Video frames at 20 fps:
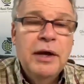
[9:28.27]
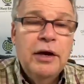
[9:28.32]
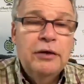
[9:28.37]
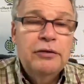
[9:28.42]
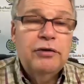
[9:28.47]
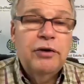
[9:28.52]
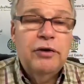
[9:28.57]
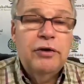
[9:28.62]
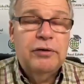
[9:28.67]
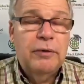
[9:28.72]

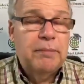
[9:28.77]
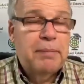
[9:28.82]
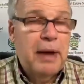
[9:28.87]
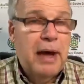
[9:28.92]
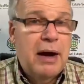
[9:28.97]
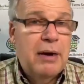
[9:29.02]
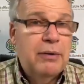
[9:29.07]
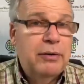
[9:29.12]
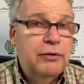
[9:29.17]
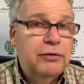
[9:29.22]
So some
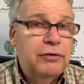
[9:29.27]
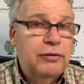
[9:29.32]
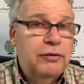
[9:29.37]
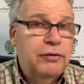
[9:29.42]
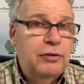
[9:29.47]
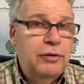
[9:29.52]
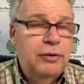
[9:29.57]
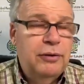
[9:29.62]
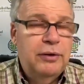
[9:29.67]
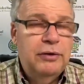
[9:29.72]
powers
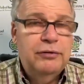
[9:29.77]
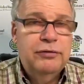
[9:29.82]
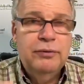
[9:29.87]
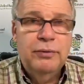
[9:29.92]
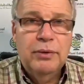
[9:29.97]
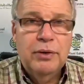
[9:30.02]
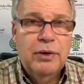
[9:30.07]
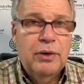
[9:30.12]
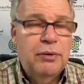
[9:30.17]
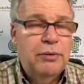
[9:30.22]
and duties, and
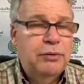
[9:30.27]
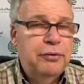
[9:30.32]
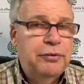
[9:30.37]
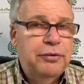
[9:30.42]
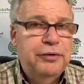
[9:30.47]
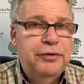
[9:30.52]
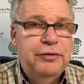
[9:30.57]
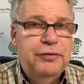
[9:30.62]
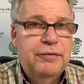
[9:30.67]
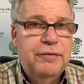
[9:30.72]
we'll go through
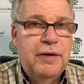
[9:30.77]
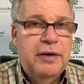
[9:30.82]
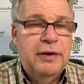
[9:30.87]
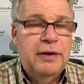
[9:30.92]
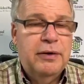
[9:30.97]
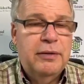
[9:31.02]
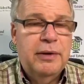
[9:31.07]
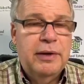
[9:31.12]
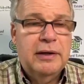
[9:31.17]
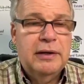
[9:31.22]
these
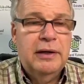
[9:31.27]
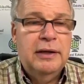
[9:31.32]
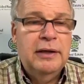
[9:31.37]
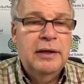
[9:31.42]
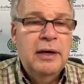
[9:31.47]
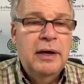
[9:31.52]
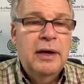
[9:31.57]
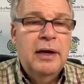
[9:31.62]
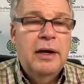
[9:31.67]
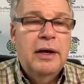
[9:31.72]
very
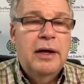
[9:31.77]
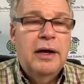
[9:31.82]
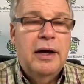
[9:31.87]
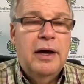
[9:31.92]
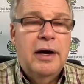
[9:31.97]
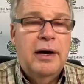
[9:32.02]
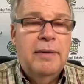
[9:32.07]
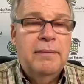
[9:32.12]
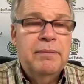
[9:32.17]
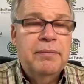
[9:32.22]
quickly.
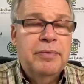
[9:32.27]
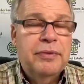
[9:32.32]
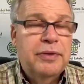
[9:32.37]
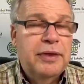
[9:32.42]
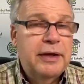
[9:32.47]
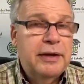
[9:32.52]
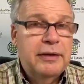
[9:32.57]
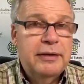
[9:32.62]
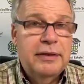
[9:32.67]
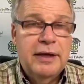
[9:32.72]

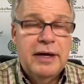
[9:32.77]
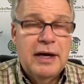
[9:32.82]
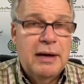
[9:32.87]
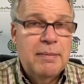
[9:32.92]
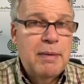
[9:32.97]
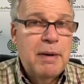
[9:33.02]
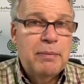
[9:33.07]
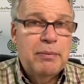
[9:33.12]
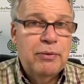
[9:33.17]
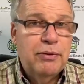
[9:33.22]
They
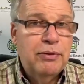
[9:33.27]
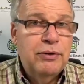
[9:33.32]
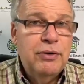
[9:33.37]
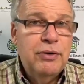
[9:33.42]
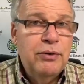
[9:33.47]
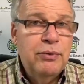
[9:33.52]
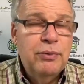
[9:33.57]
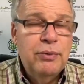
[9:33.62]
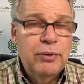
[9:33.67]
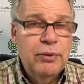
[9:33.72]
come up with
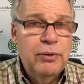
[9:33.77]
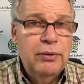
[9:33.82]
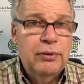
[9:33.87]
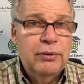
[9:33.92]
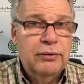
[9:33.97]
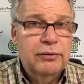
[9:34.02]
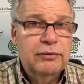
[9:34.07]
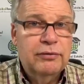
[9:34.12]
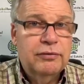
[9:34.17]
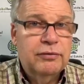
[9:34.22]
new
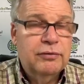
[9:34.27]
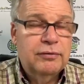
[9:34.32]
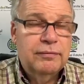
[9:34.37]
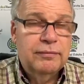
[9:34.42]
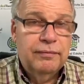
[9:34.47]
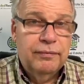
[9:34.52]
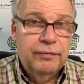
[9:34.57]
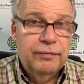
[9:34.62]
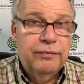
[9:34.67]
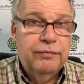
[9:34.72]
rules
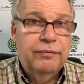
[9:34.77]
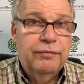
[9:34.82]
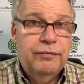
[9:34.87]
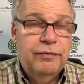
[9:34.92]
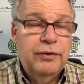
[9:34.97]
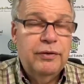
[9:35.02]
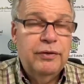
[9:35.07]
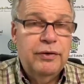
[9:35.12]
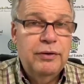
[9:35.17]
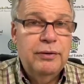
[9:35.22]

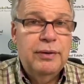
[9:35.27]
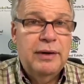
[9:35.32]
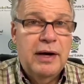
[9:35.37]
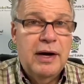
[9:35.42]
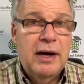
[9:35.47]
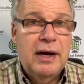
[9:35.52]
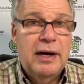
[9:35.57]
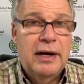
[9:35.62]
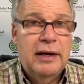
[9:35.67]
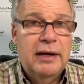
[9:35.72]
for you and
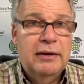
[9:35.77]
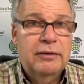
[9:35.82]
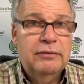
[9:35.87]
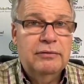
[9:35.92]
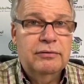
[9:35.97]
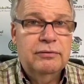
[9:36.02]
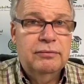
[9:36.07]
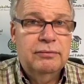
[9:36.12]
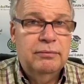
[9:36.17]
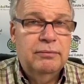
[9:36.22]
I
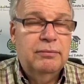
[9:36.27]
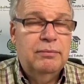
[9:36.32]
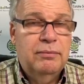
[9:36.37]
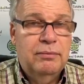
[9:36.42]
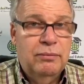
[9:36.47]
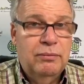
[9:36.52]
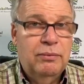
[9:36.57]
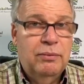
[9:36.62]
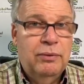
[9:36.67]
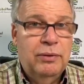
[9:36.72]
as
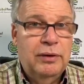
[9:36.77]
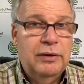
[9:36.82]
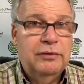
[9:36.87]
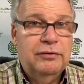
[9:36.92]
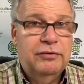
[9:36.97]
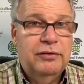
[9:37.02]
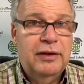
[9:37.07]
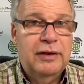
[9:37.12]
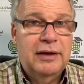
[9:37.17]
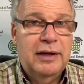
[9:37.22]
real
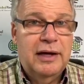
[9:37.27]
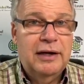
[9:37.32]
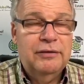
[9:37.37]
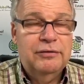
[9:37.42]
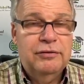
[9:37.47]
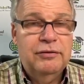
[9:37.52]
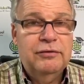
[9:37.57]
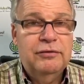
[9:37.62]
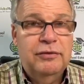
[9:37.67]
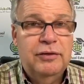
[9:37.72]
estate
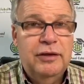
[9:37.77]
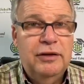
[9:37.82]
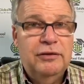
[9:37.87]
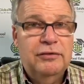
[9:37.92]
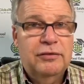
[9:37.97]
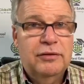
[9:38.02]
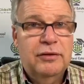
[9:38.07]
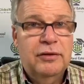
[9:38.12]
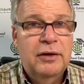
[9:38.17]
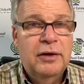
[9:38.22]

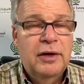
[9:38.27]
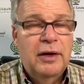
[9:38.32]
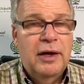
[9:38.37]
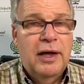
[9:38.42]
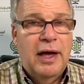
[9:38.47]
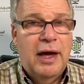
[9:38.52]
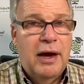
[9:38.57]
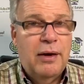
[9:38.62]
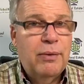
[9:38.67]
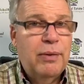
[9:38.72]
licensees, and
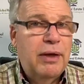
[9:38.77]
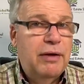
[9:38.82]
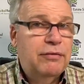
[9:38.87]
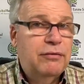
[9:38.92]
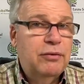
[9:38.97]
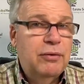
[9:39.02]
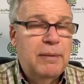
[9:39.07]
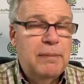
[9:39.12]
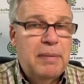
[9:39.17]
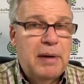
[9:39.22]
how we have
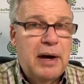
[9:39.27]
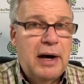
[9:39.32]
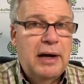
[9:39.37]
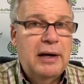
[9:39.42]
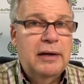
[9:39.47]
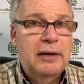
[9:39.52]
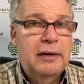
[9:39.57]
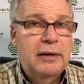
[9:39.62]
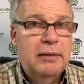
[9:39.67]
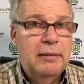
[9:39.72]
to
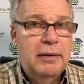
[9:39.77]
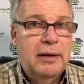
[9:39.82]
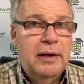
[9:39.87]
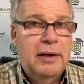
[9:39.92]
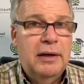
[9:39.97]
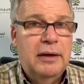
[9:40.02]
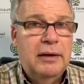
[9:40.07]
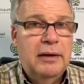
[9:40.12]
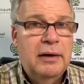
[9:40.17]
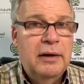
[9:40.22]
abide
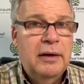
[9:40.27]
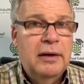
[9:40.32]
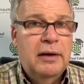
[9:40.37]
and